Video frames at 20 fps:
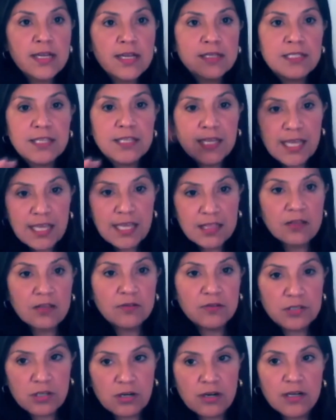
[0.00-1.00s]
to hit
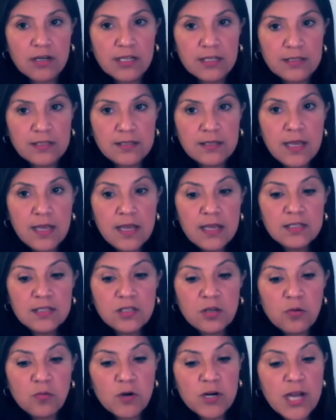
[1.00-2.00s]
those targets? So
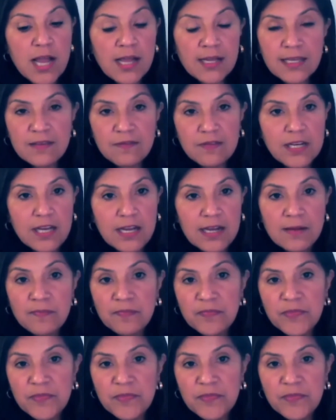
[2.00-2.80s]
we're not giving up.